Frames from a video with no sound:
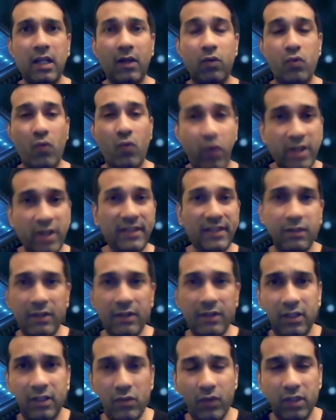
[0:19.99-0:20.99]
Who has given
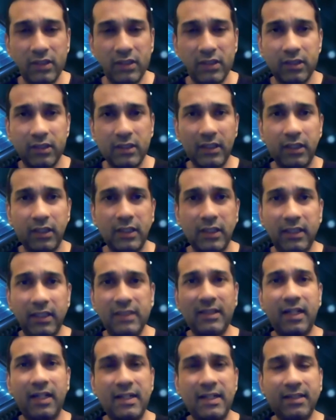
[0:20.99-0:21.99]
it to us?
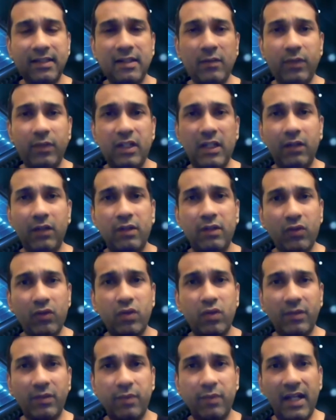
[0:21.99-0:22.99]
These rights have been given to
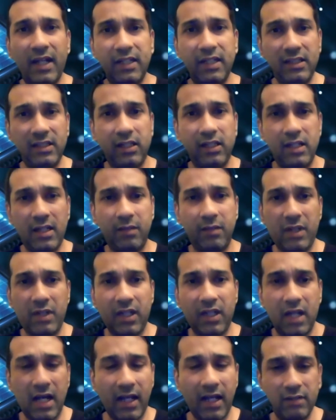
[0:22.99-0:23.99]
us by
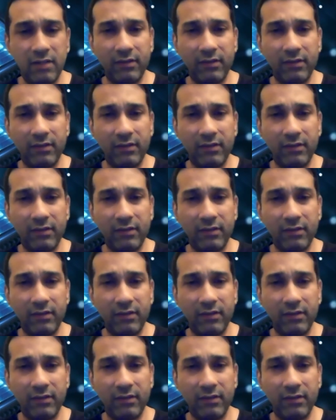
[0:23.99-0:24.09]
GDPR,